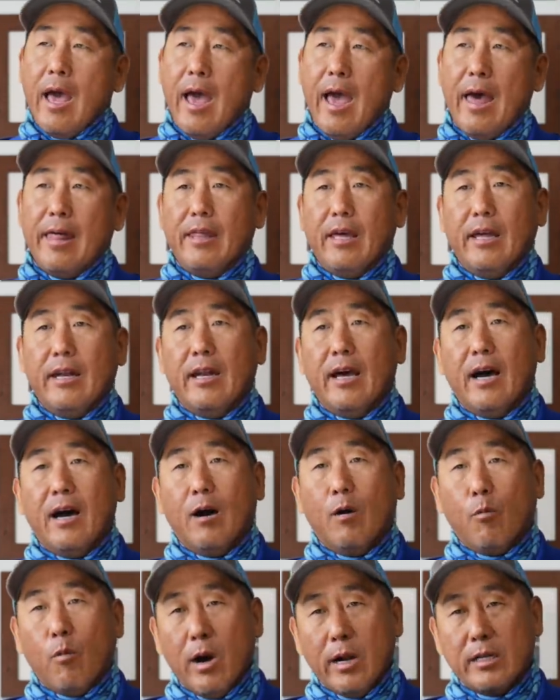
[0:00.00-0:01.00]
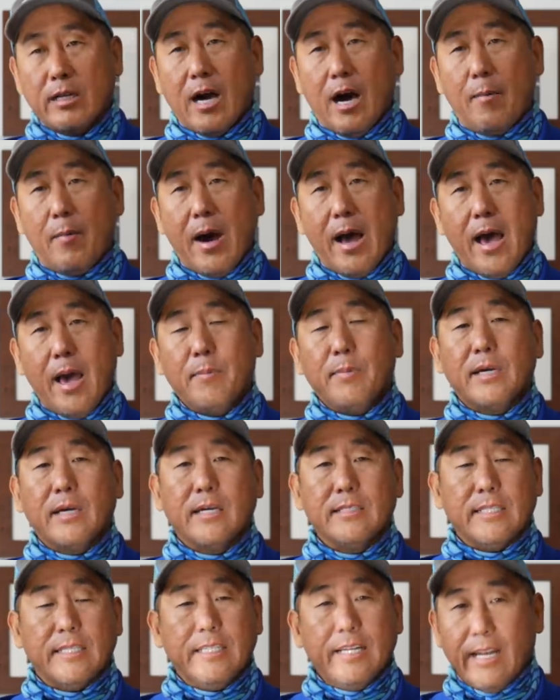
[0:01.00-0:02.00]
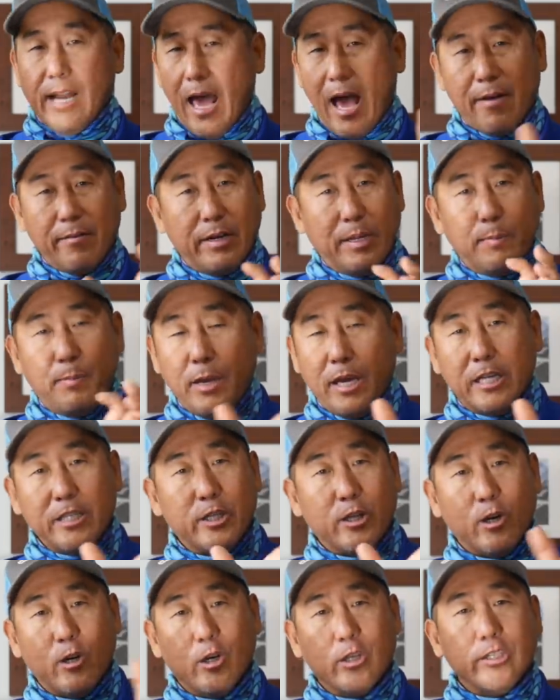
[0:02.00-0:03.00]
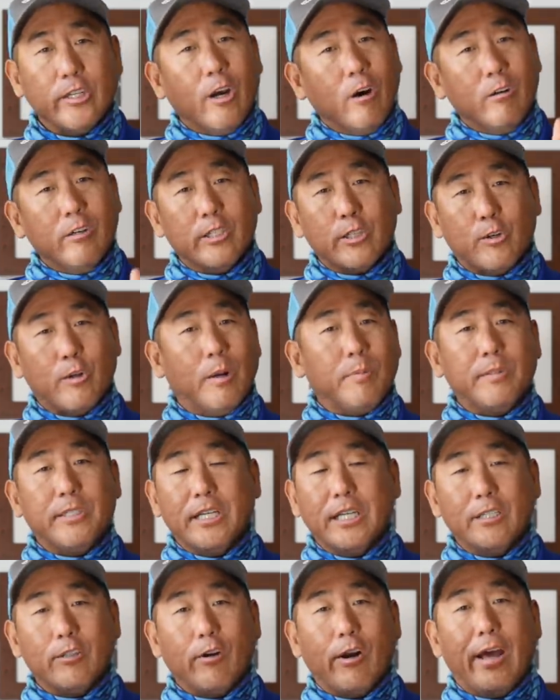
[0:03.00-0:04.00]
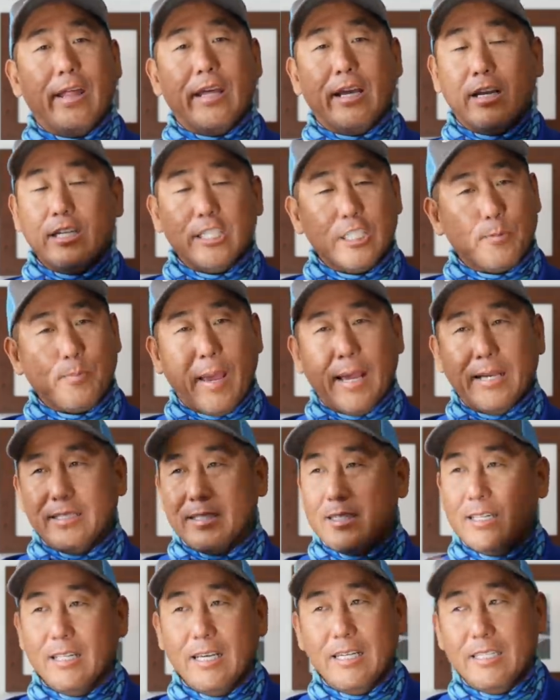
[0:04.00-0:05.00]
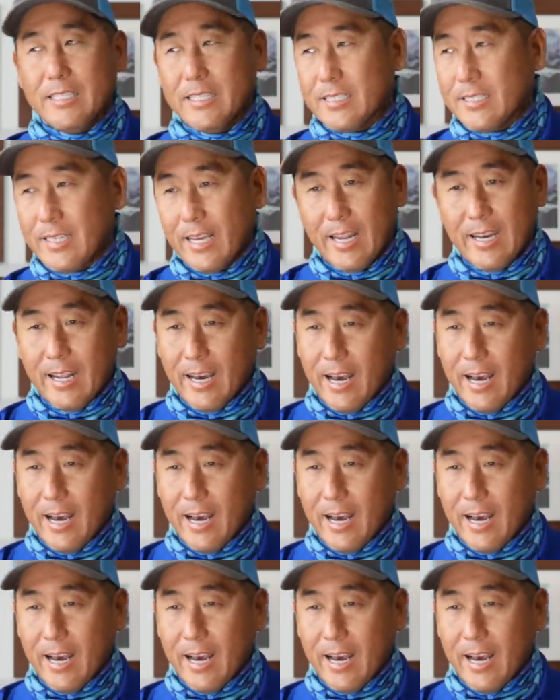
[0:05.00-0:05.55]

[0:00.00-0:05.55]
and then one caught my eye because it didn't have any pictures, no descriptions or anything. It just basically said